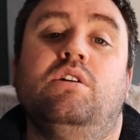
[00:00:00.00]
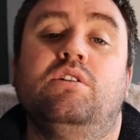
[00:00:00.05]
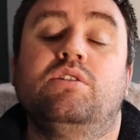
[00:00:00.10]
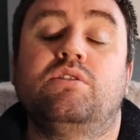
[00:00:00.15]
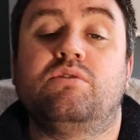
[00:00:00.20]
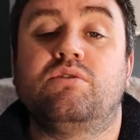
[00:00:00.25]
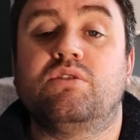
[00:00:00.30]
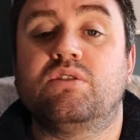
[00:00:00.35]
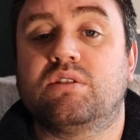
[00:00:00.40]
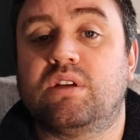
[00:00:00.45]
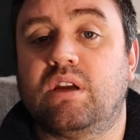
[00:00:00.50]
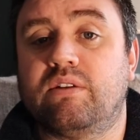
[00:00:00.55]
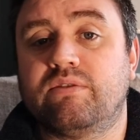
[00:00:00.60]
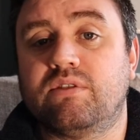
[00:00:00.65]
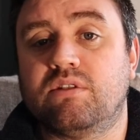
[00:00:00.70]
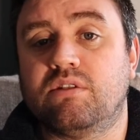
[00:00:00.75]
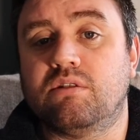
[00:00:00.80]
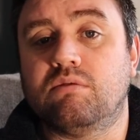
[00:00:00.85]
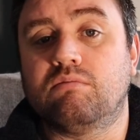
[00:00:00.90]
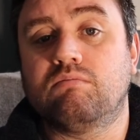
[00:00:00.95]
So you just have
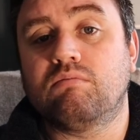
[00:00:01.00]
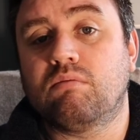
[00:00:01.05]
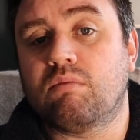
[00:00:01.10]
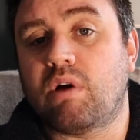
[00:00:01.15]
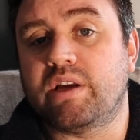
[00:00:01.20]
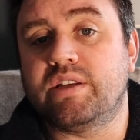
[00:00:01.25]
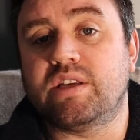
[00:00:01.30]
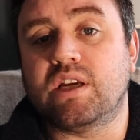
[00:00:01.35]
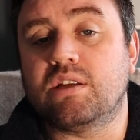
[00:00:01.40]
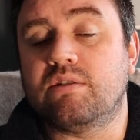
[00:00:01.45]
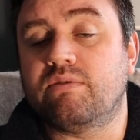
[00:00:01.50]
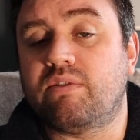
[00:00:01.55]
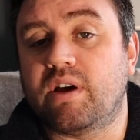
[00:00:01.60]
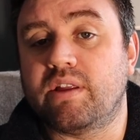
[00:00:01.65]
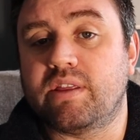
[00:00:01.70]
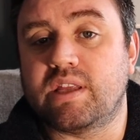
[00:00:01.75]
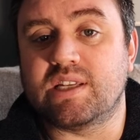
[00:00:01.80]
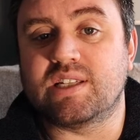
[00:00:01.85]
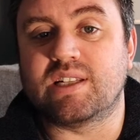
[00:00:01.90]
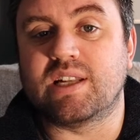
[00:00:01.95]
to identify
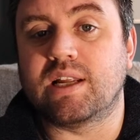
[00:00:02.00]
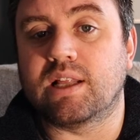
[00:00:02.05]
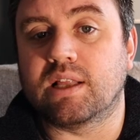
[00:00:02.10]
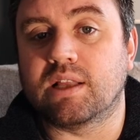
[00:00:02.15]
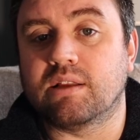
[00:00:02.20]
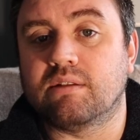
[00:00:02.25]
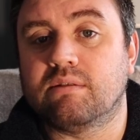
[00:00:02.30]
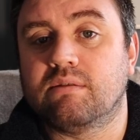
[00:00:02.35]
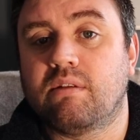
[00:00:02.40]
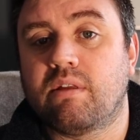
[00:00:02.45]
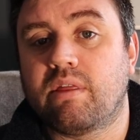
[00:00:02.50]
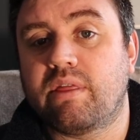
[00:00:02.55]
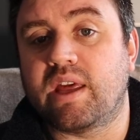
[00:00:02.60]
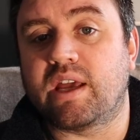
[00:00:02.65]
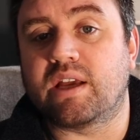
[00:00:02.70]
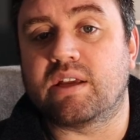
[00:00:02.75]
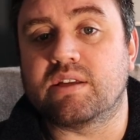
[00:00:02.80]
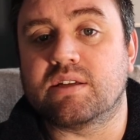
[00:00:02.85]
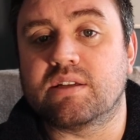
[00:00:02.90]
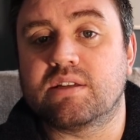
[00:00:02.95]
these little
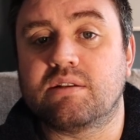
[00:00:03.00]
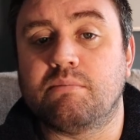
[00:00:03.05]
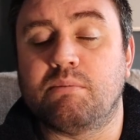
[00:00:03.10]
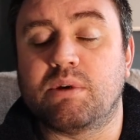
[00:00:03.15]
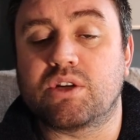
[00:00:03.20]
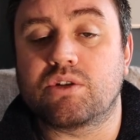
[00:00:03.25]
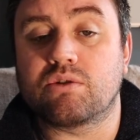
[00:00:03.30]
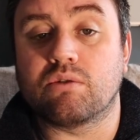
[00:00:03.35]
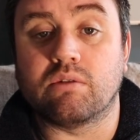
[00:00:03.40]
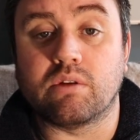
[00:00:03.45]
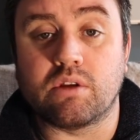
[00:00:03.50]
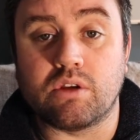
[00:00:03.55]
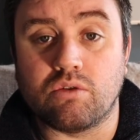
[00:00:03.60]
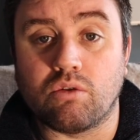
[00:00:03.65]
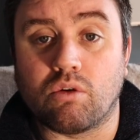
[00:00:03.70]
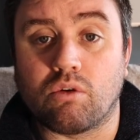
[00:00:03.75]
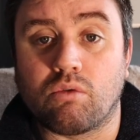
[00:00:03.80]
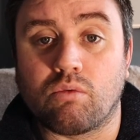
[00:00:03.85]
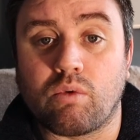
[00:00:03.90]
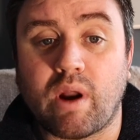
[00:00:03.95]
things to make sure that
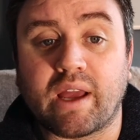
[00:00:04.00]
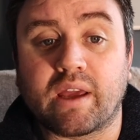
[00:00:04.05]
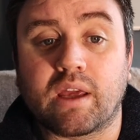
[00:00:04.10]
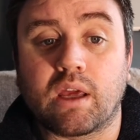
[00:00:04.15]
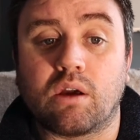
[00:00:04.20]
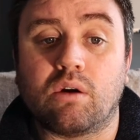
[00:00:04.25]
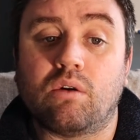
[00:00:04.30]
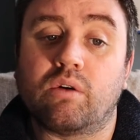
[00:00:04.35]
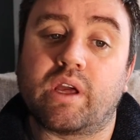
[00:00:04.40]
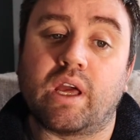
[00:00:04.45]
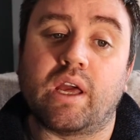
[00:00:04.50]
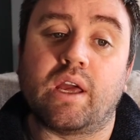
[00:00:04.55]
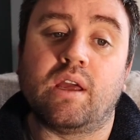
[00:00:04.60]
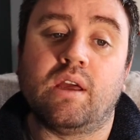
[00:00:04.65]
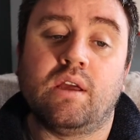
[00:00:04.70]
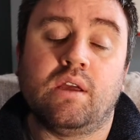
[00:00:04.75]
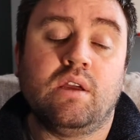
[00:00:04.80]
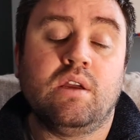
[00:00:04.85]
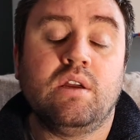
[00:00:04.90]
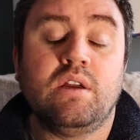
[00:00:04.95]
you're ranking okay
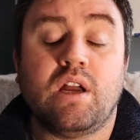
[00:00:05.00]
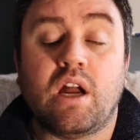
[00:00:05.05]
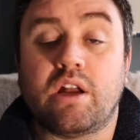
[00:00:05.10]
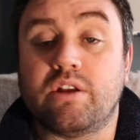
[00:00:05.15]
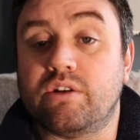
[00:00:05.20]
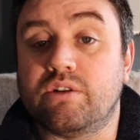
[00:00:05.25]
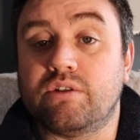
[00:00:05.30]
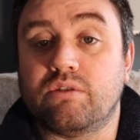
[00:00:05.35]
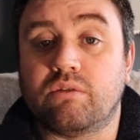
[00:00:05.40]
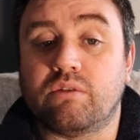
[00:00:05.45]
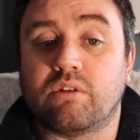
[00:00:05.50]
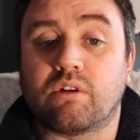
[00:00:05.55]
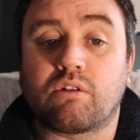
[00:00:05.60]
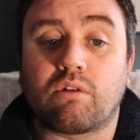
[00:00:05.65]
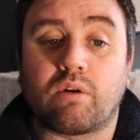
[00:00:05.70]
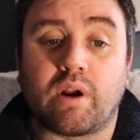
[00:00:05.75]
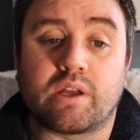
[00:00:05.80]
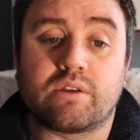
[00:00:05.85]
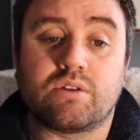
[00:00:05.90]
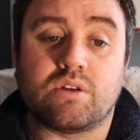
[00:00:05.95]
and you're doing the
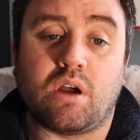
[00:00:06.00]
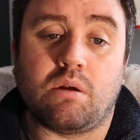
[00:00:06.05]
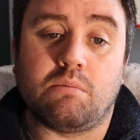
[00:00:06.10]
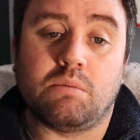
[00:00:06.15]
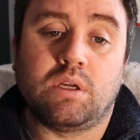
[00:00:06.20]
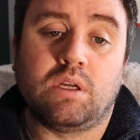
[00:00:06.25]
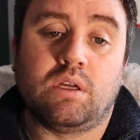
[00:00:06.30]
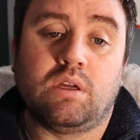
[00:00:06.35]
correct job.